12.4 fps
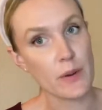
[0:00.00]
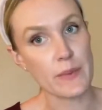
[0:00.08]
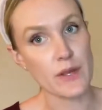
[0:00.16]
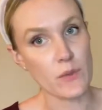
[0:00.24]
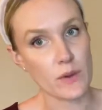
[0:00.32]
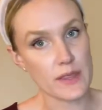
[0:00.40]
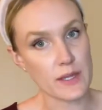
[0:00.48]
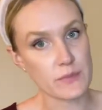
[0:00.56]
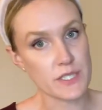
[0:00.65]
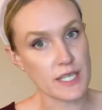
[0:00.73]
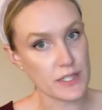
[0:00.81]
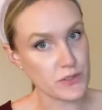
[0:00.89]
we don't want them
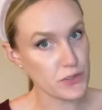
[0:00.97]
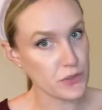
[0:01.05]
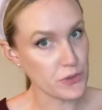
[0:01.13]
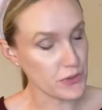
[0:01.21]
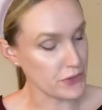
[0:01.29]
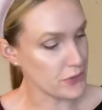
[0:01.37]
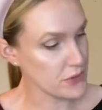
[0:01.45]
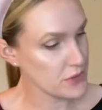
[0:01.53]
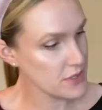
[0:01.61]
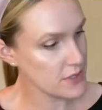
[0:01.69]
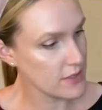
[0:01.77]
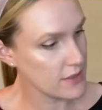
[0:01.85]
to get too
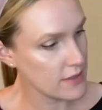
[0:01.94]
loose.